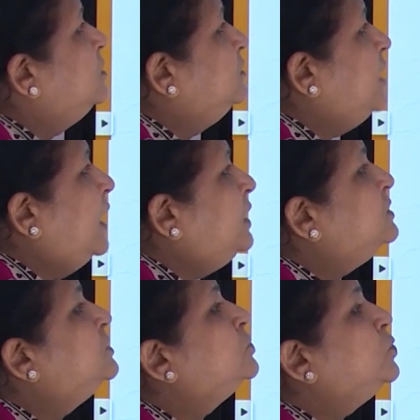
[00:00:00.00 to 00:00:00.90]
There
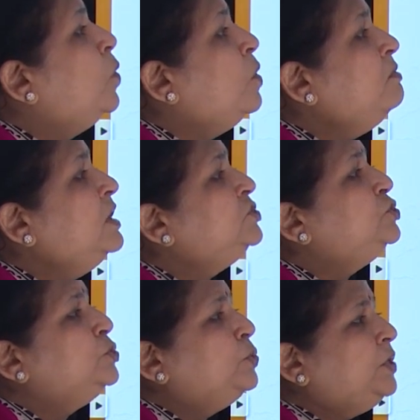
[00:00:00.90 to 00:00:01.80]
is so
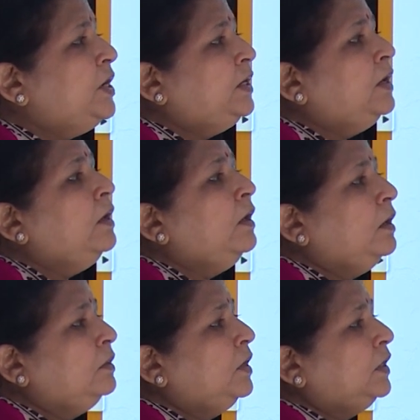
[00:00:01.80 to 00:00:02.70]
much unity
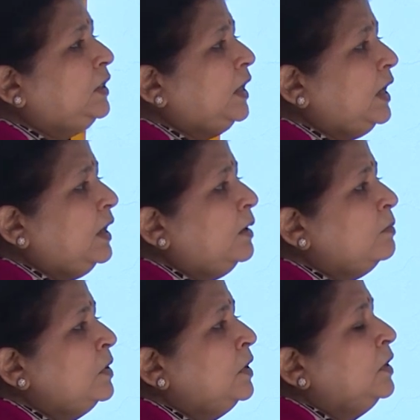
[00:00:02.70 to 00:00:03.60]
in the
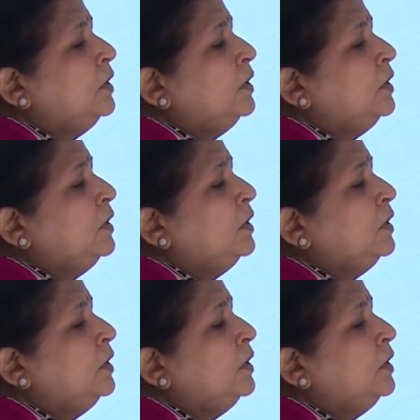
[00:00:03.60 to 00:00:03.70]
team